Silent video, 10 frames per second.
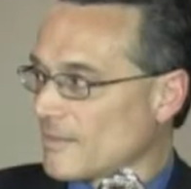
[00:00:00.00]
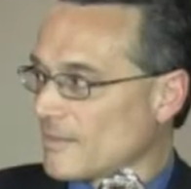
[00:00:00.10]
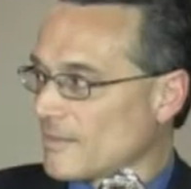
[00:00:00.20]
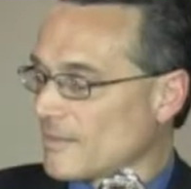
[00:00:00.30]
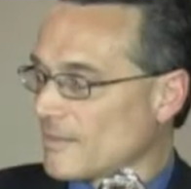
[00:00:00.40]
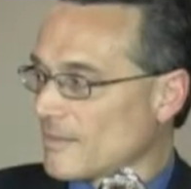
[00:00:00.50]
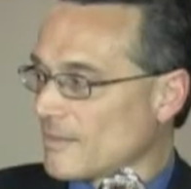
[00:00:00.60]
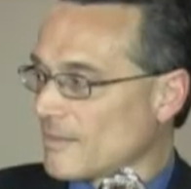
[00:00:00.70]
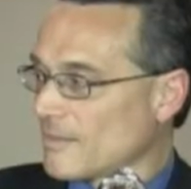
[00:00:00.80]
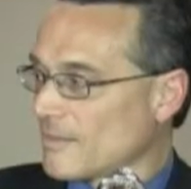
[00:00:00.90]

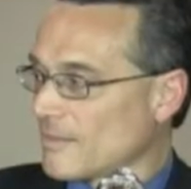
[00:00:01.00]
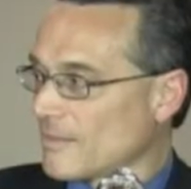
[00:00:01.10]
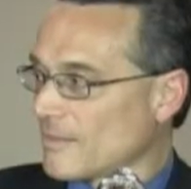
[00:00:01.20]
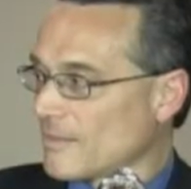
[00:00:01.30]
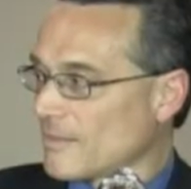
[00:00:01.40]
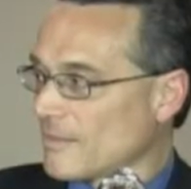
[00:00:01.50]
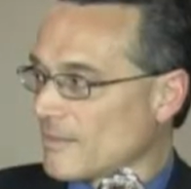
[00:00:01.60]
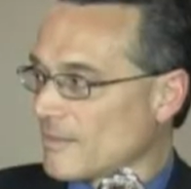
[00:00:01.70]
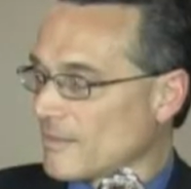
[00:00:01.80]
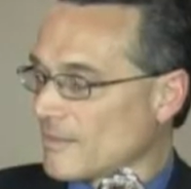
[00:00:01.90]

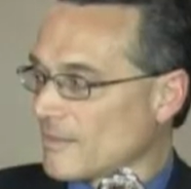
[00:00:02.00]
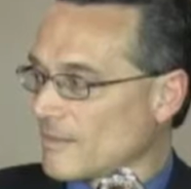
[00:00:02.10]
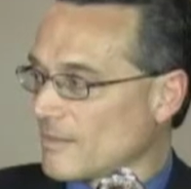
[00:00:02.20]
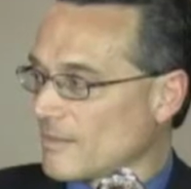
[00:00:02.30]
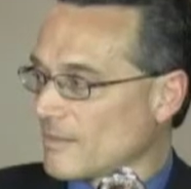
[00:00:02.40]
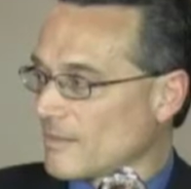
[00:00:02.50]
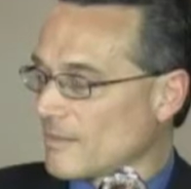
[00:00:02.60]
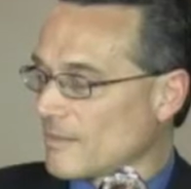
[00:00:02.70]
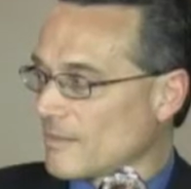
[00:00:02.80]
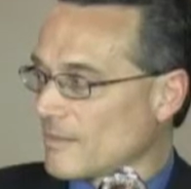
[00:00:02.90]

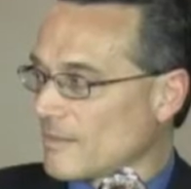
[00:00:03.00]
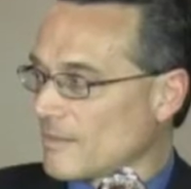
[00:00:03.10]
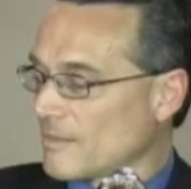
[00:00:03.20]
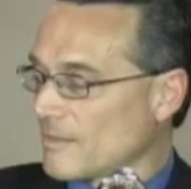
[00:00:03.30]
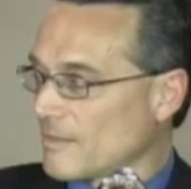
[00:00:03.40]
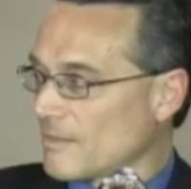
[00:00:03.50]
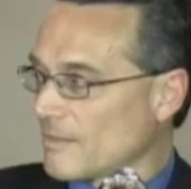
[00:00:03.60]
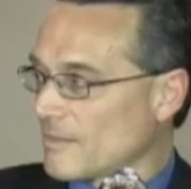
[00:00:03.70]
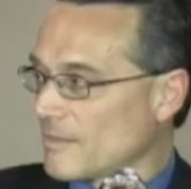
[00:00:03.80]
This person isn't speaking.